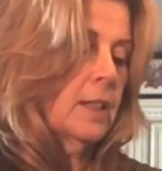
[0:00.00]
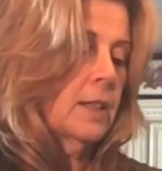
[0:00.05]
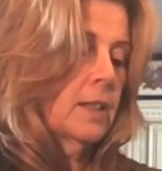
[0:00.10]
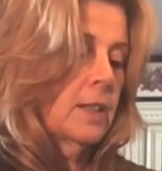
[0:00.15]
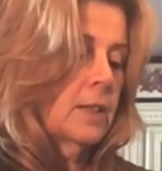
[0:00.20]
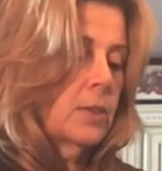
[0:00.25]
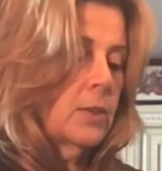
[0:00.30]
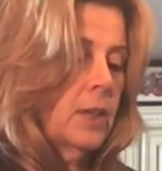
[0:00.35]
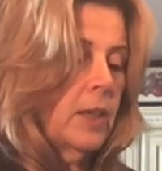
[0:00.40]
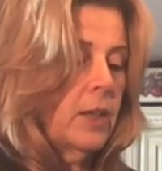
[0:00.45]

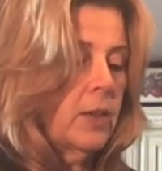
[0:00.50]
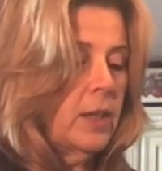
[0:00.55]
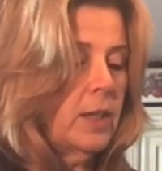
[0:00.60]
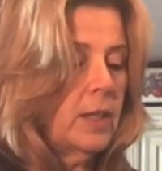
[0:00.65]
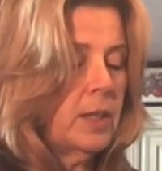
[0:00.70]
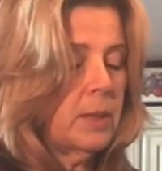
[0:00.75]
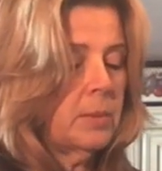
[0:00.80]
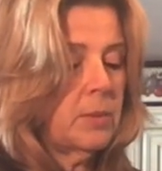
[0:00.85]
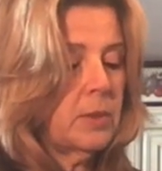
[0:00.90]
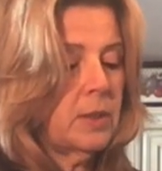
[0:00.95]
So I think
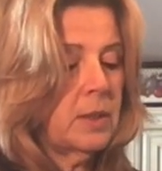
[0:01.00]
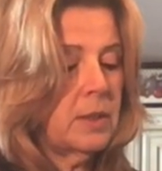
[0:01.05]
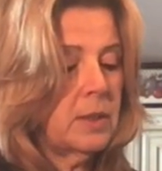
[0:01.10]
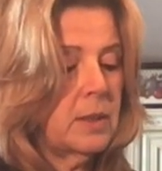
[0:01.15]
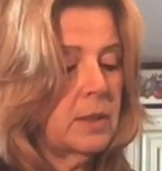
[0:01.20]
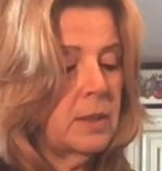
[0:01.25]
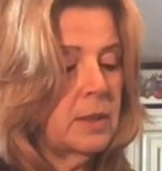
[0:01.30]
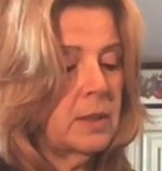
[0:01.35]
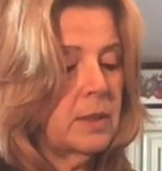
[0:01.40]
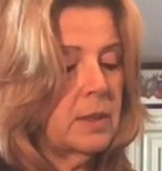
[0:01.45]
I'm going
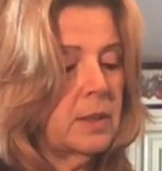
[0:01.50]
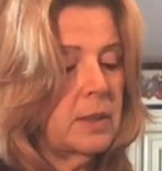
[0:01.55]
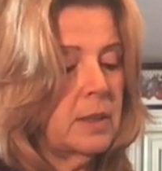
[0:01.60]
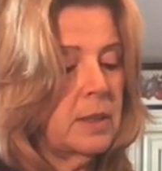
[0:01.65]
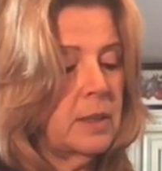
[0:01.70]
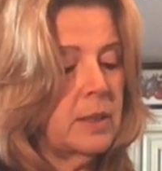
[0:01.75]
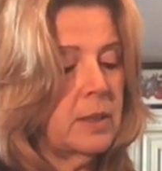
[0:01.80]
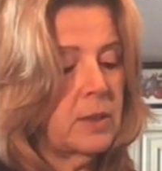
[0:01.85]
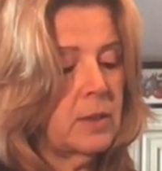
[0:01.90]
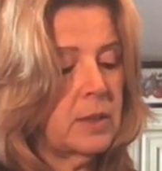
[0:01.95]
to
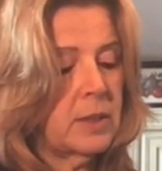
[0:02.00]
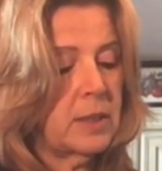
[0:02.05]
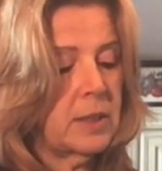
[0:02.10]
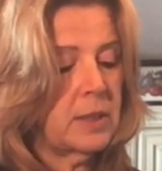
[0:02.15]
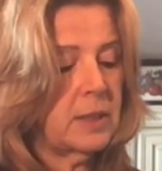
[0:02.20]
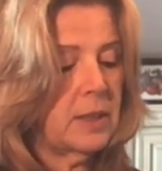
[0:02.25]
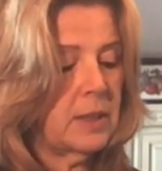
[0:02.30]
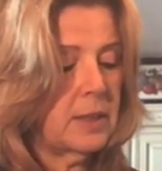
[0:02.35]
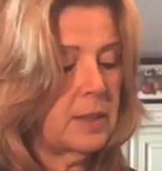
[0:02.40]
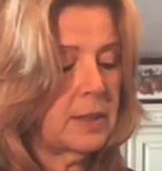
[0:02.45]
tilt it
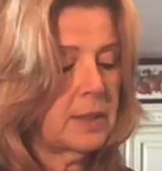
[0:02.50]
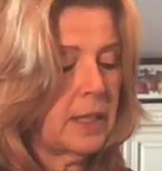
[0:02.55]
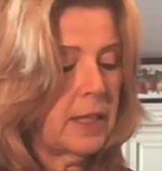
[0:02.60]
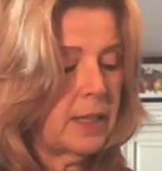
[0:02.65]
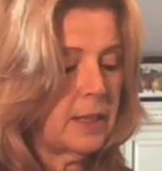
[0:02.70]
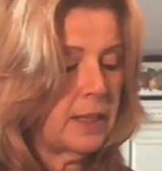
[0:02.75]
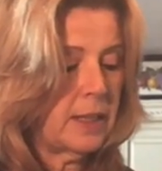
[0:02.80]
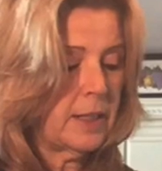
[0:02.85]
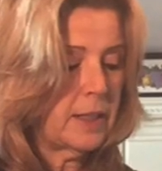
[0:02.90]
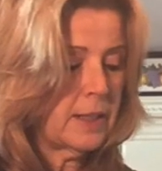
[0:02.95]
to the side
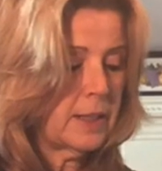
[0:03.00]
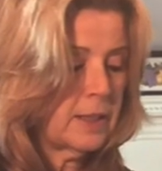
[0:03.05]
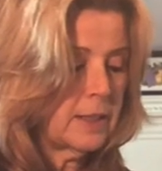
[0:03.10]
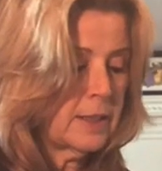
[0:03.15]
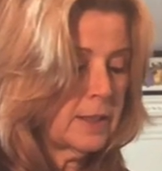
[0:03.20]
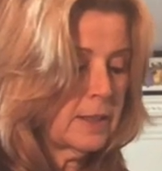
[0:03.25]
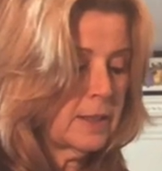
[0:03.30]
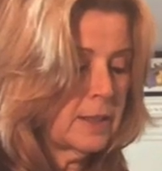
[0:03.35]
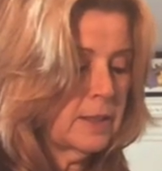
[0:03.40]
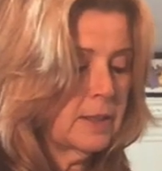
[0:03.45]
like
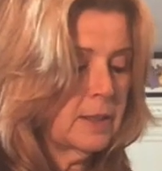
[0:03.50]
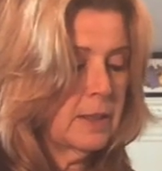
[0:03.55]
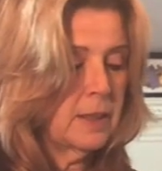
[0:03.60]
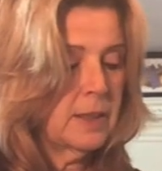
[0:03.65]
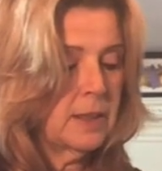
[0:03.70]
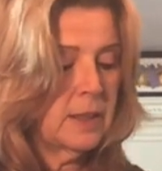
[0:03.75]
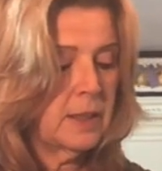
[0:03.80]
this.